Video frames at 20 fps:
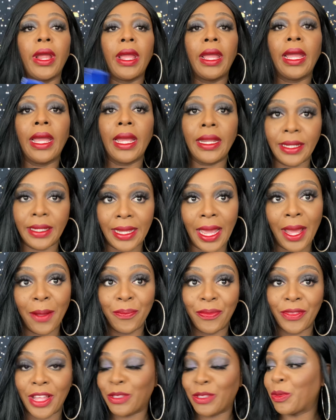and yeah,
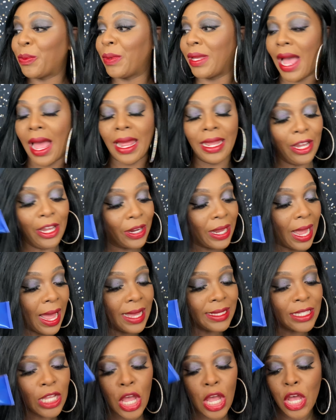that's what we got here,
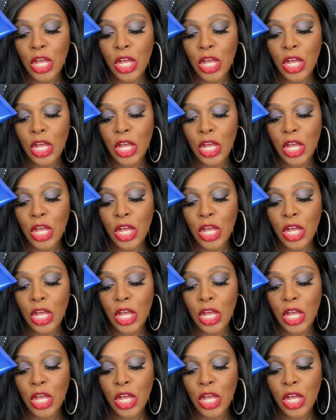guys.